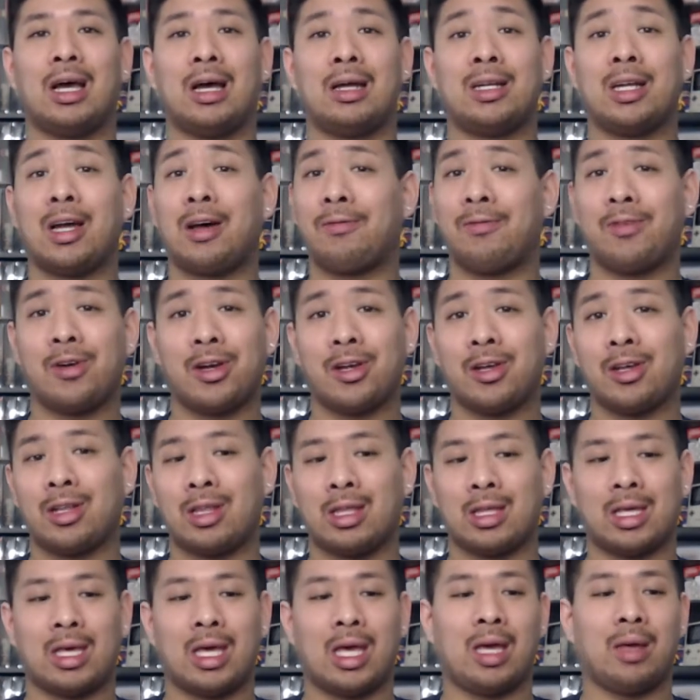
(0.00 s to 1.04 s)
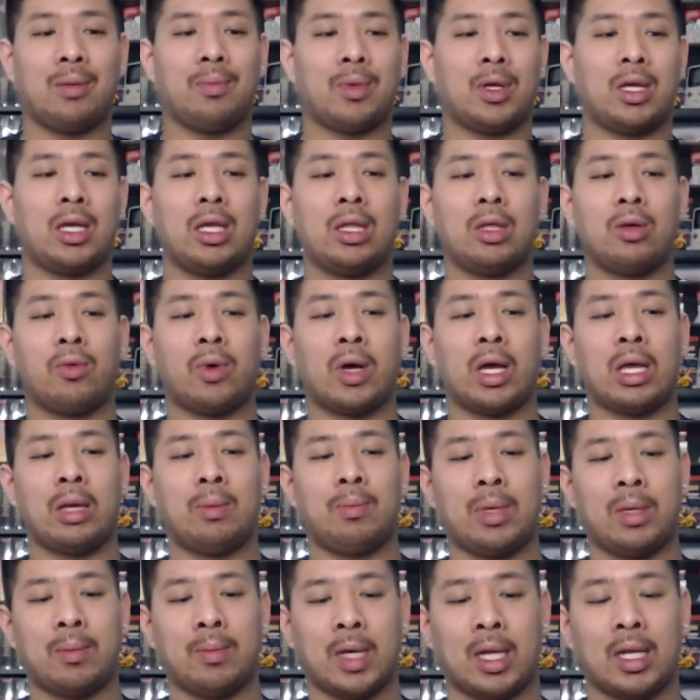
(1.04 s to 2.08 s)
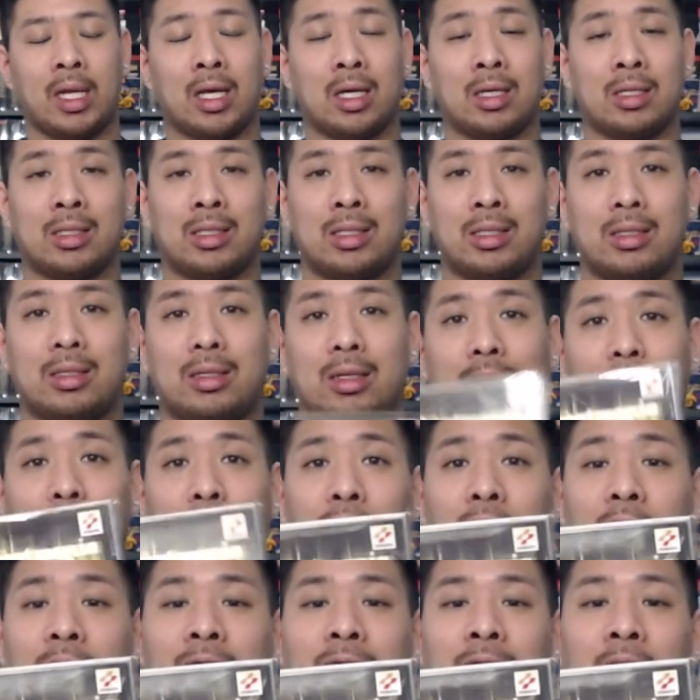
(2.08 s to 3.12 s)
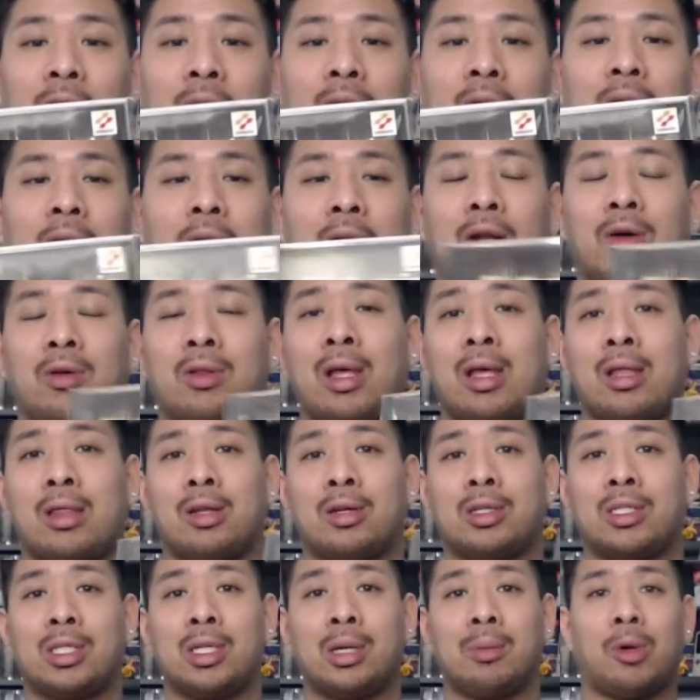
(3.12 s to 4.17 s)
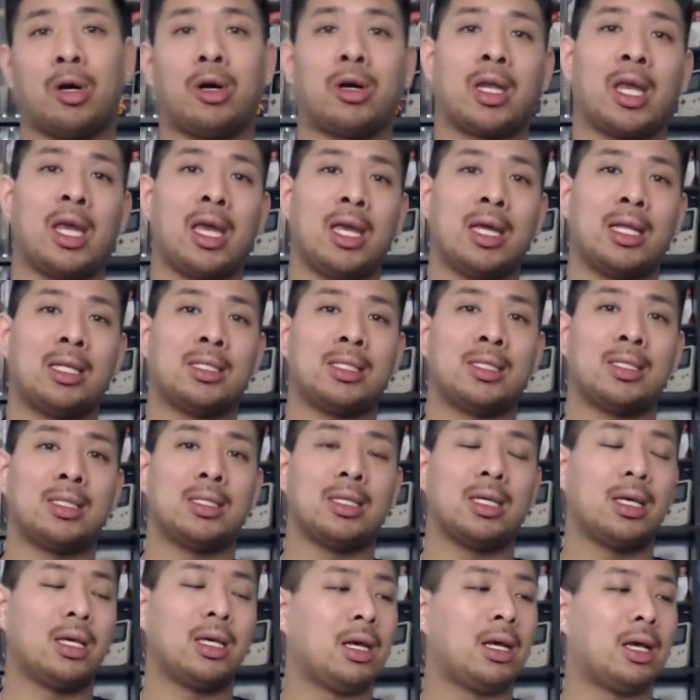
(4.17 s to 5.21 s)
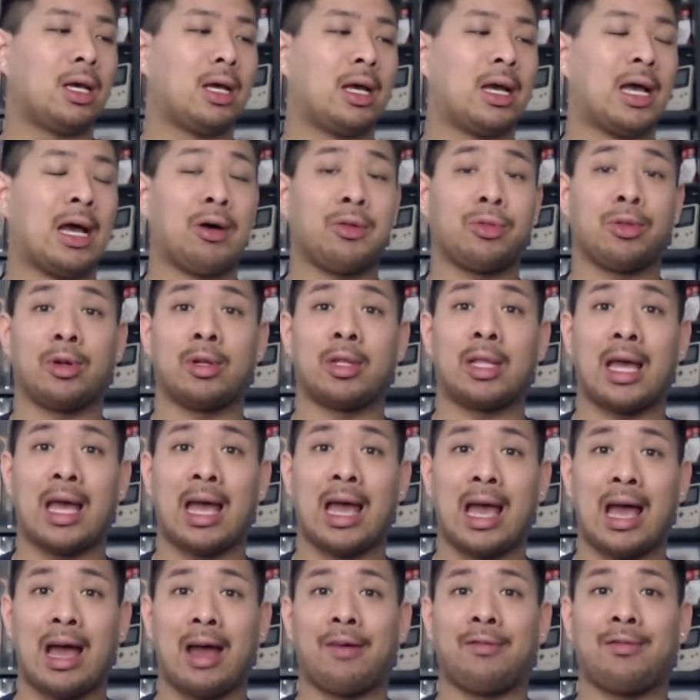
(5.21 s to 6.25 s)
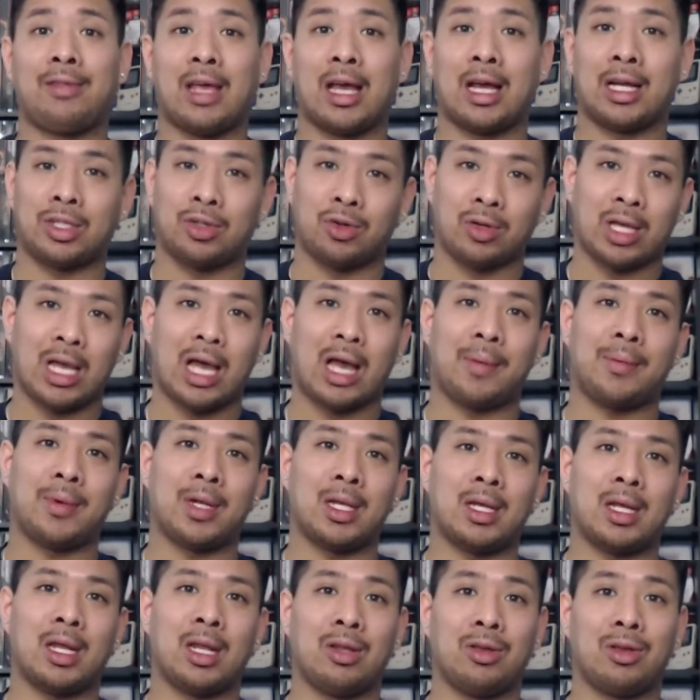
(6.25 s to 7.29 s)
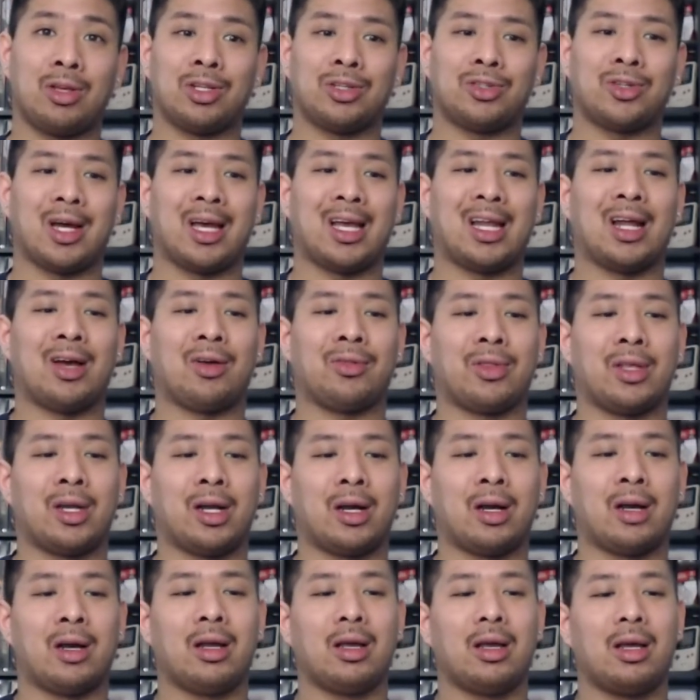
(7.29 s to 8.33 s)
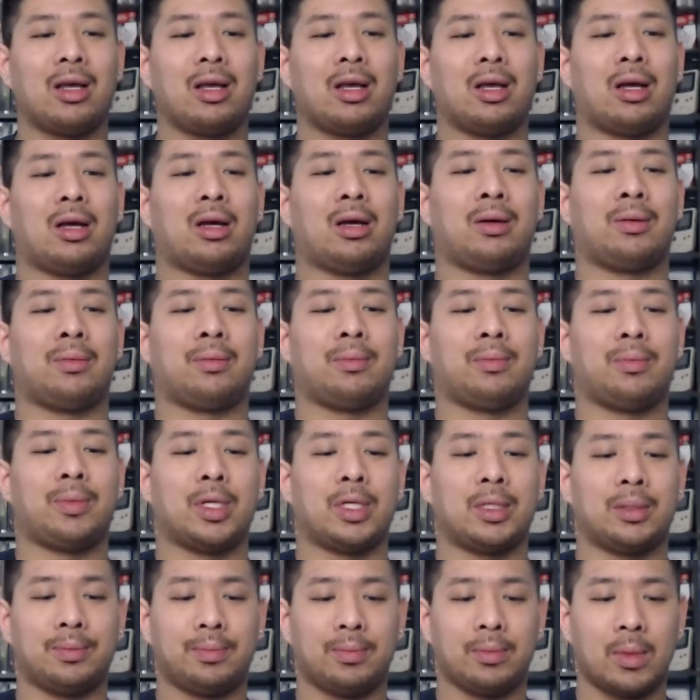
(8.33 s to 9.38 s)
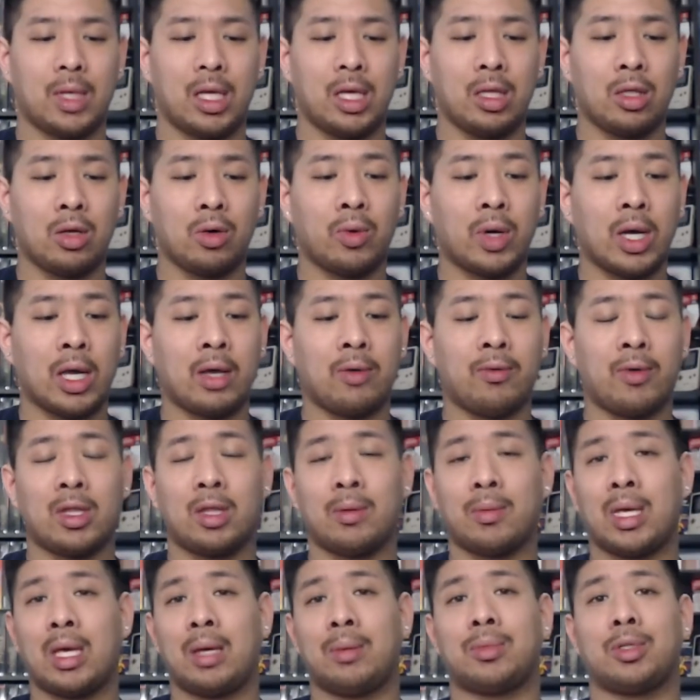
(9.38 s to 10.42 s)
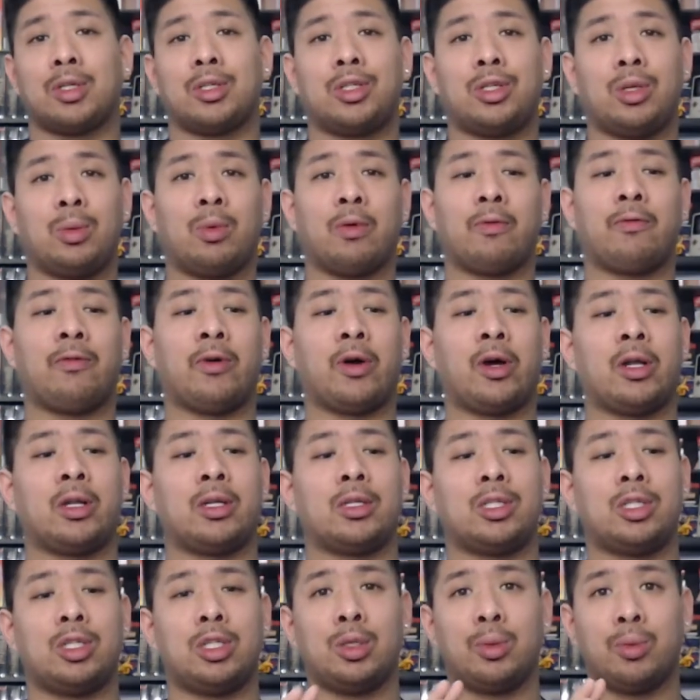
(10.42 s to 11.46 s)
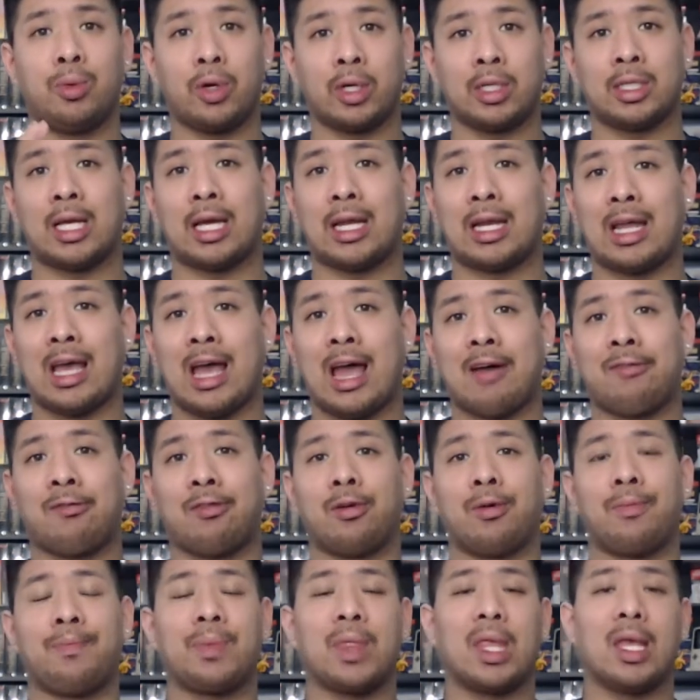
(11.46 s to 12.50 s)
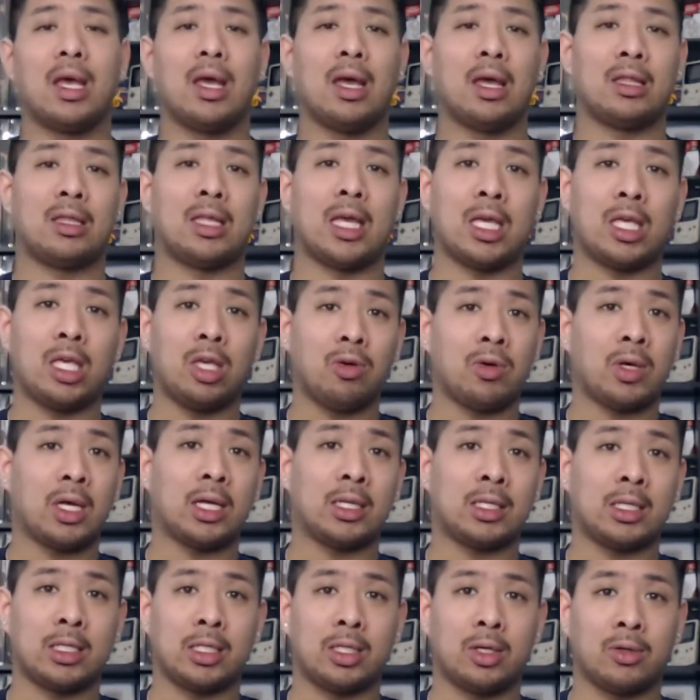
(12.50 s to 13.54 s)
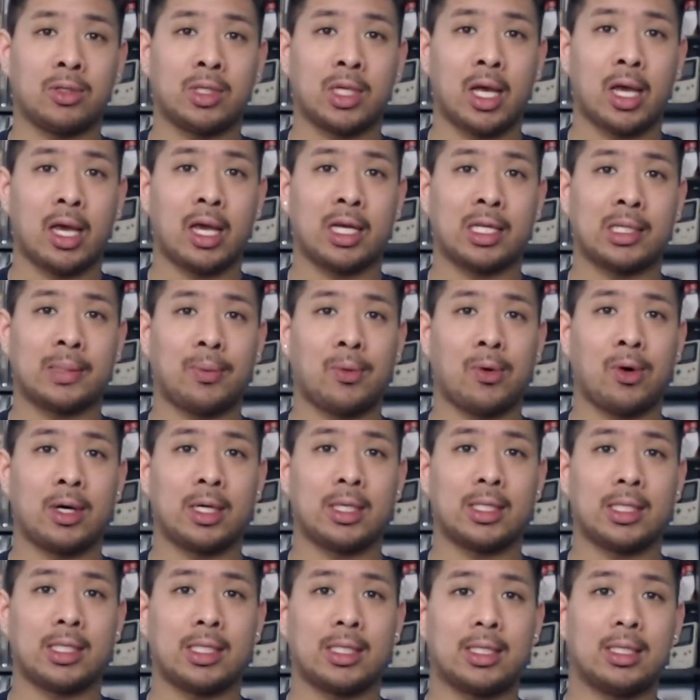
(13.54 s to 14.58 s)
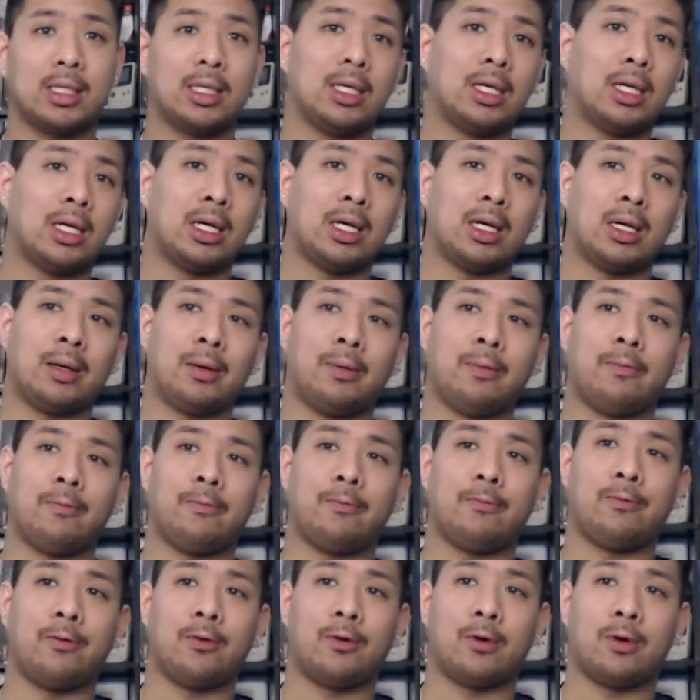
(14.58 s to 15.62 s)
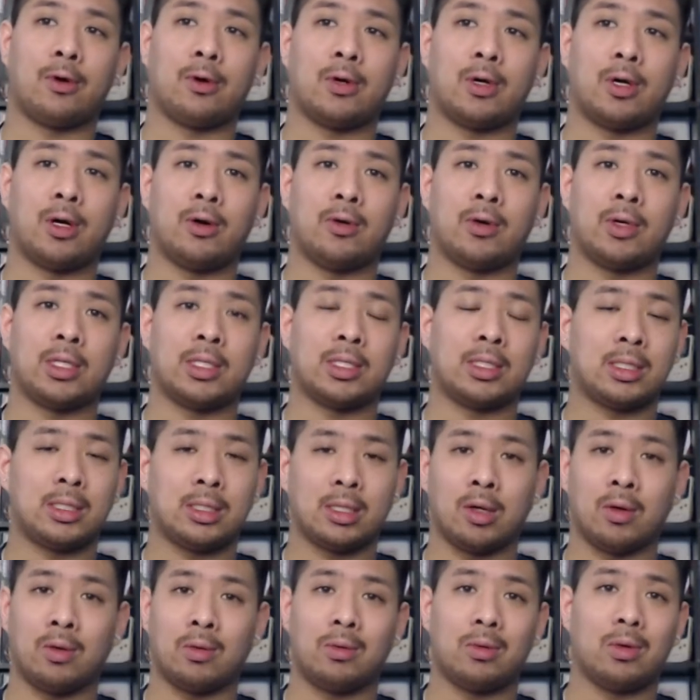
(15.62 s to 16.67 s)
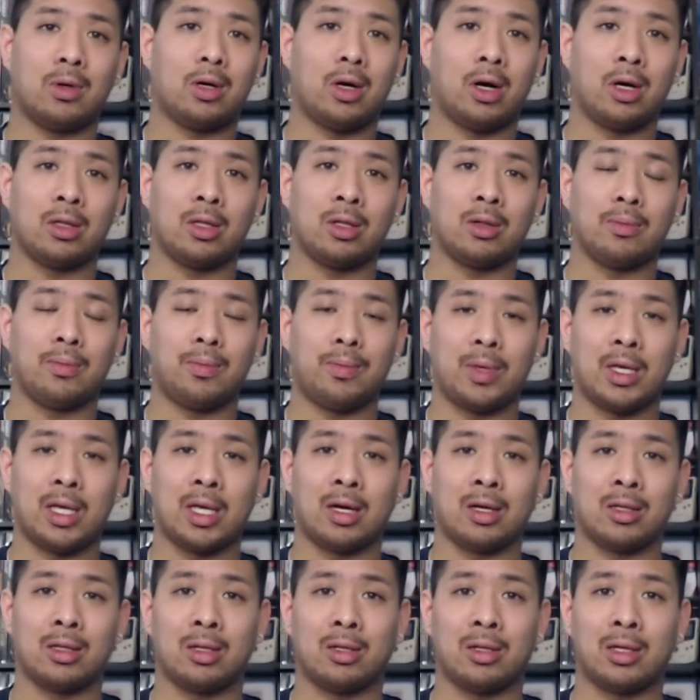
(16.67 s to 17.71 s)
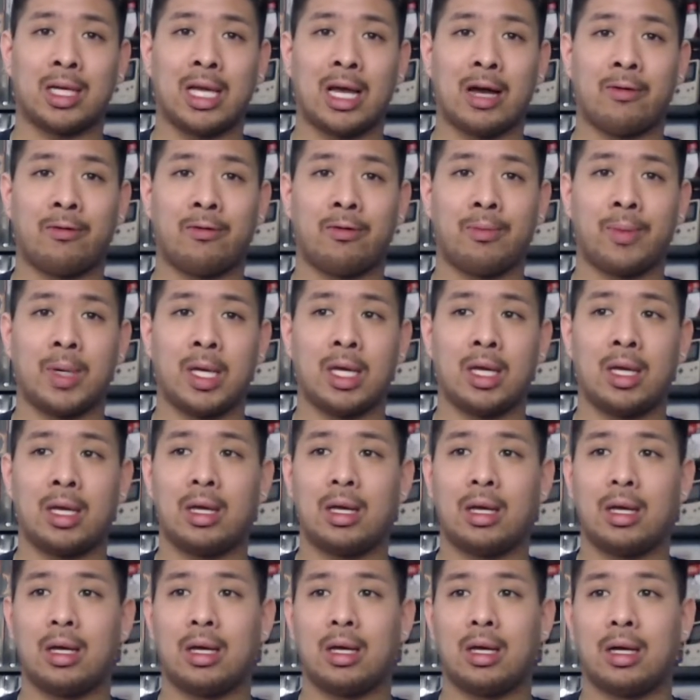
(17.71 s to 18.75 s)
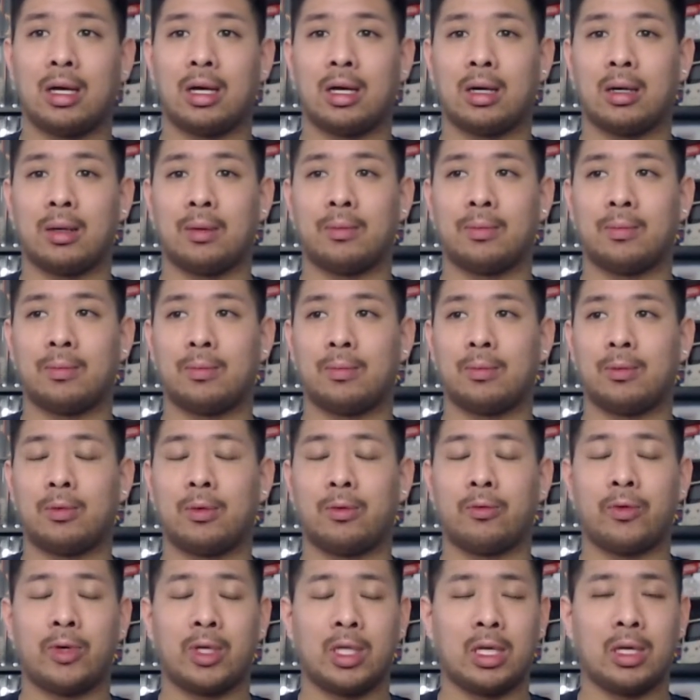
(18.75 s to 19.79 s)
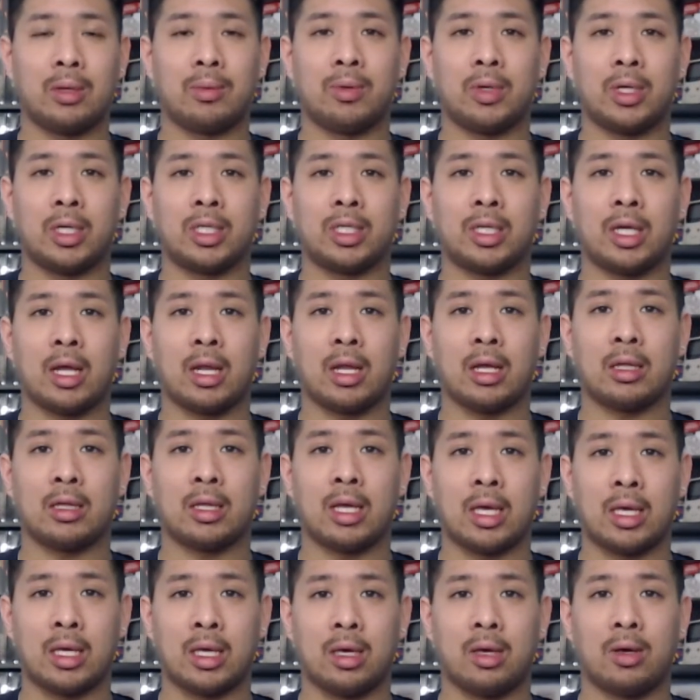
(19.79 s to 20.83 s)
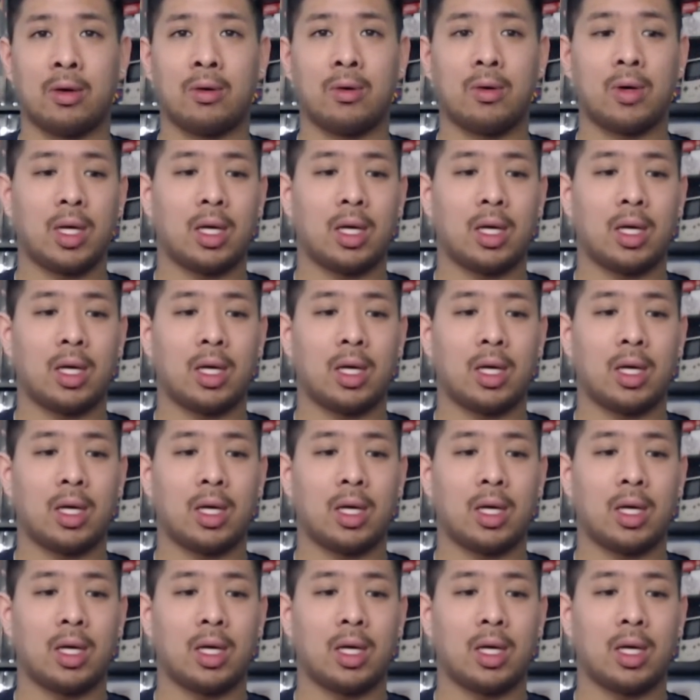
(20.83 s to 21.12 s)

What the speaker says: Not very good at the game, but either way, Beat Mania is pretty fun. I know that there's some arcades out there that have the actual cabinet, and you can try it out there. But either way, rhythm games are super fun. Super excited to have them. Thank you again to Tozai Exports for always, being on the lookout for me. Really appreciate it. Thank you.